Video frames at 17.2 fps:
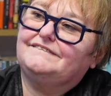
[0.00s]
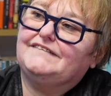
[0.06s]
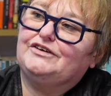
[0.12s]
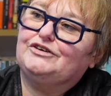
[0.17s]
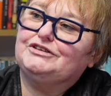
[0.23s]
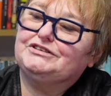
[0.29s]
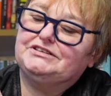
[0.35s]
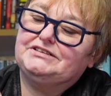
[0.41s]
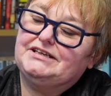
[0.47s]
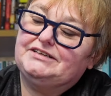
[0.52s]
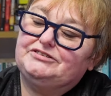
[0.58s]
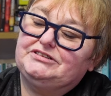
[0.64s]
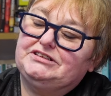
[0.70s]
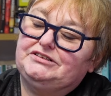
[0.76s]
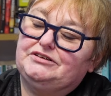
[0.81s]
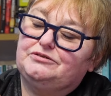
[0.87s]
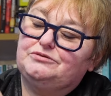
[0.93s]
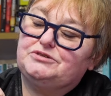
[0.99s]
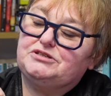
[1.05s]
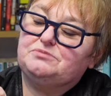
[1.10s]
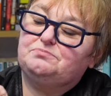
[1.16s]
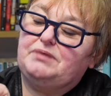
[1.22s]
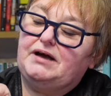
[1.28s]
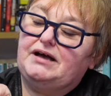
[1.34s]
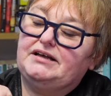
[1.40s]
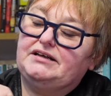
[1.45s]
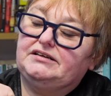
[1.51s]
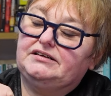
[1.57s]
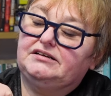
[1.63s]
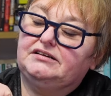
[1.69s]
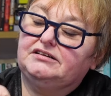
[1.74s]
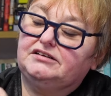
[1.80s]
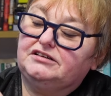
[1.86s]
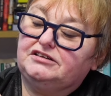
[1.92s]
Ordinary Notes by